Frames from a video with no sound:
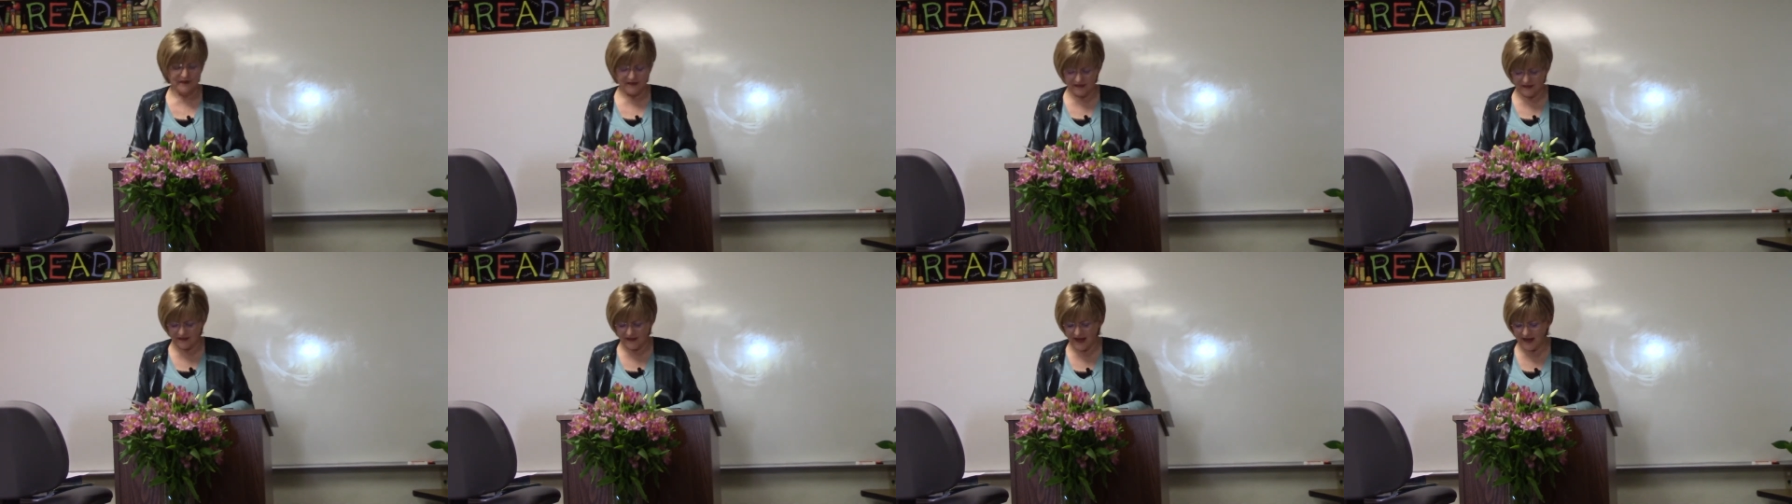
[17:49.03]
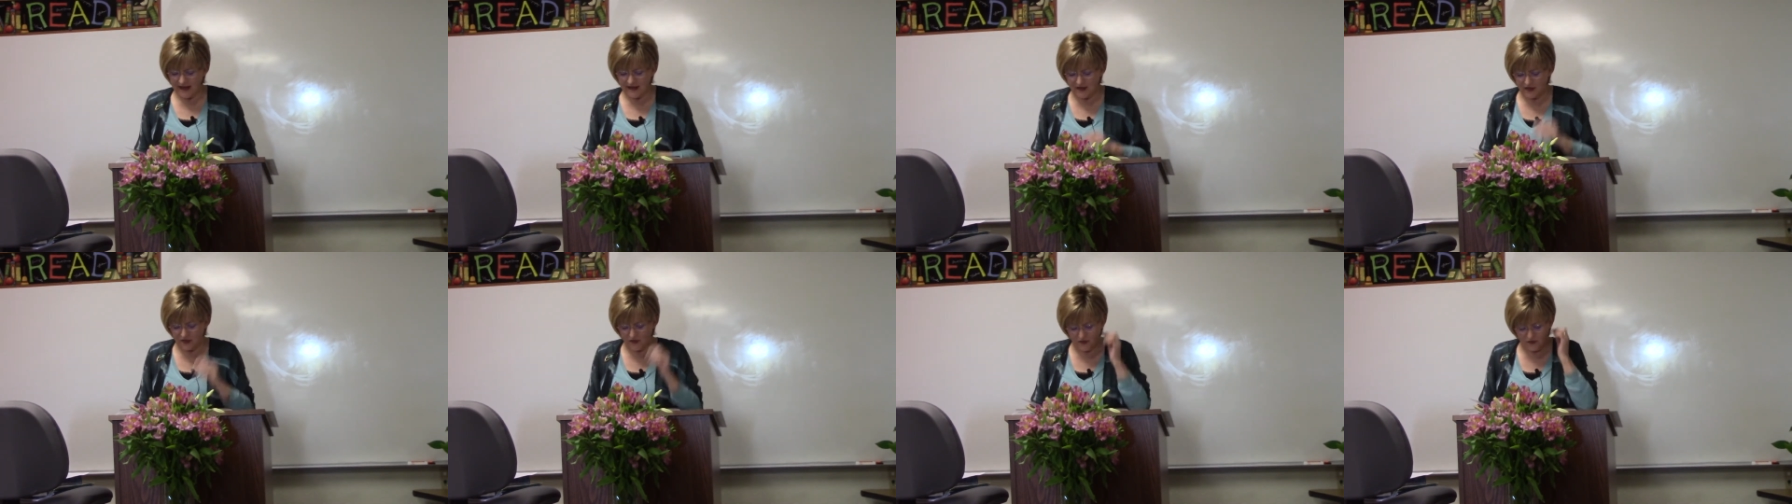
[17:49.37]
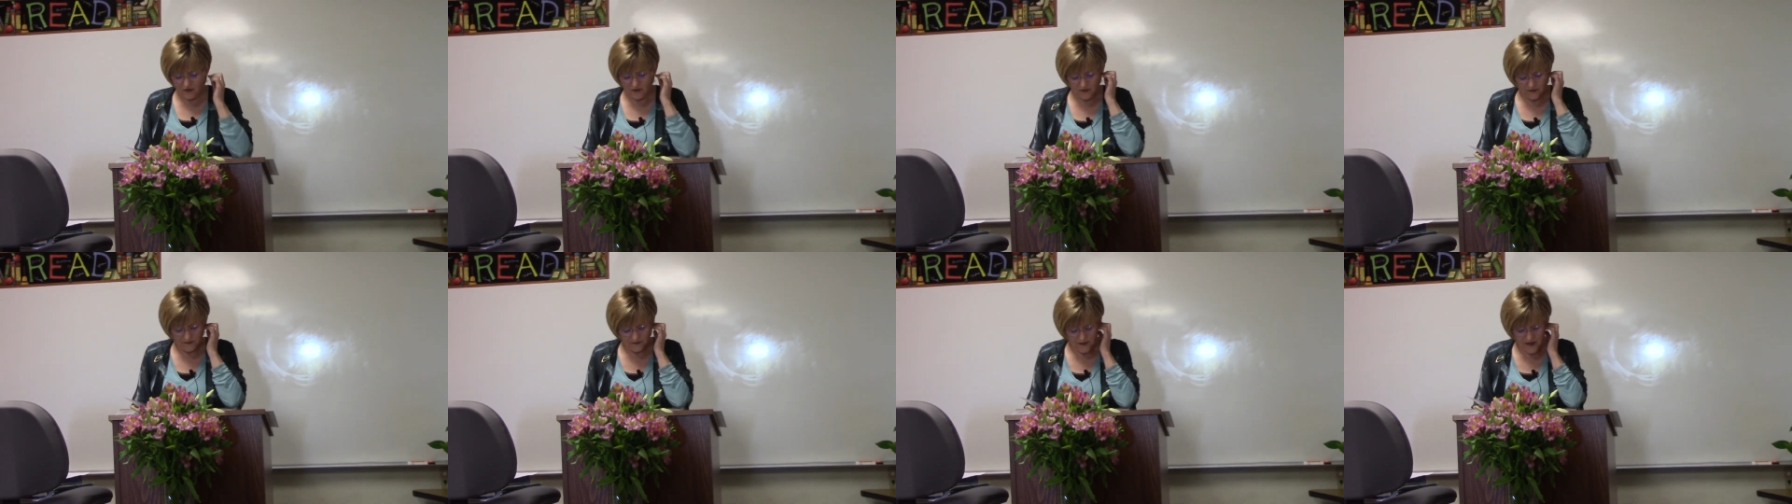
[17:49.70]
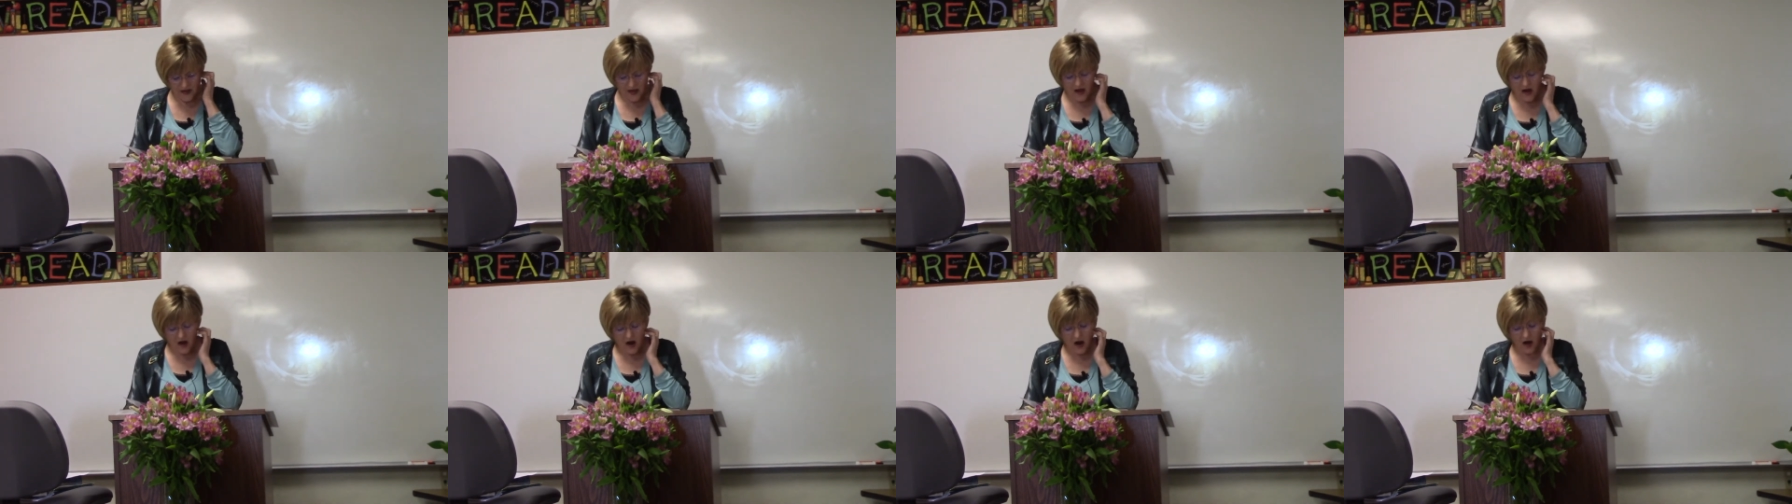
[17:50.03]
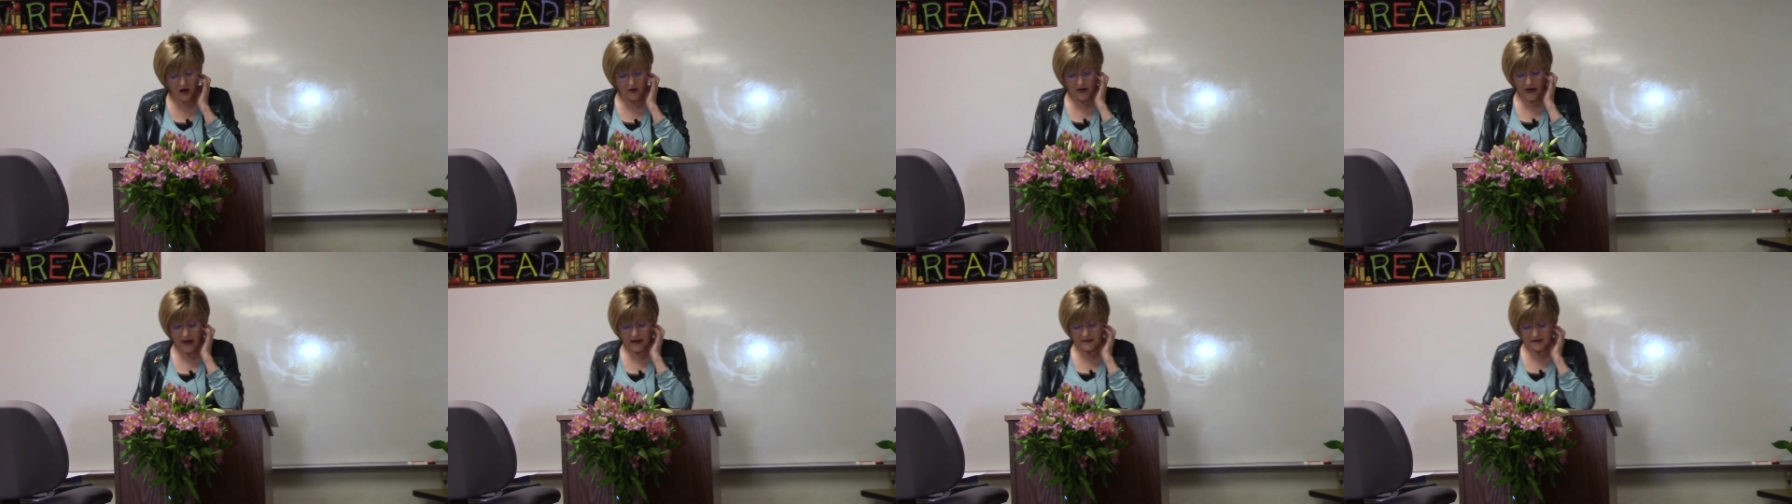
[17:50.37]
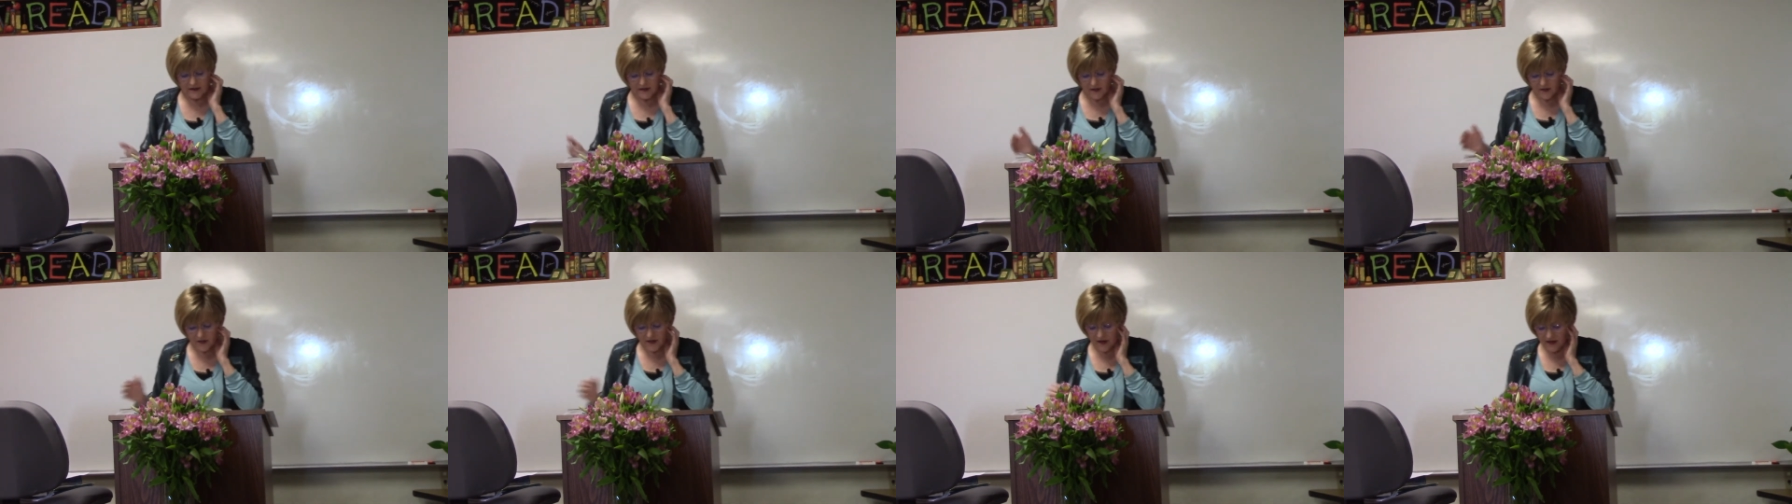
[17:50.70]
thank you. All right,
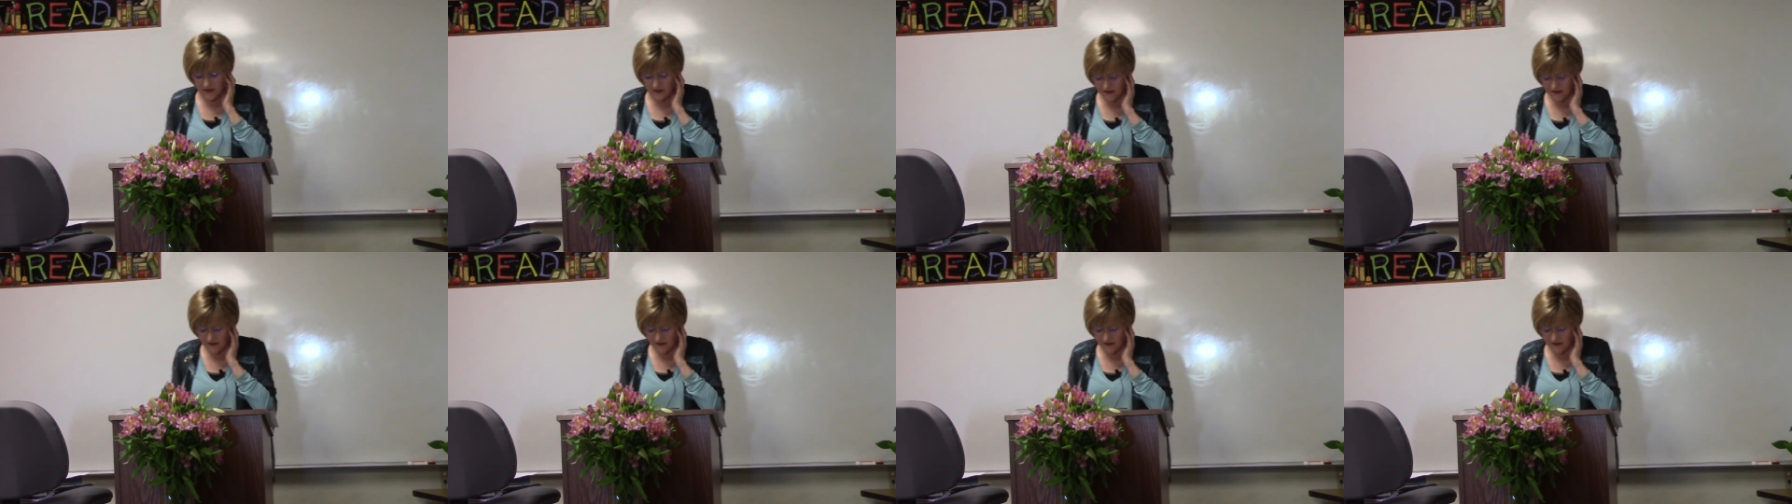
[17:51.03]
so then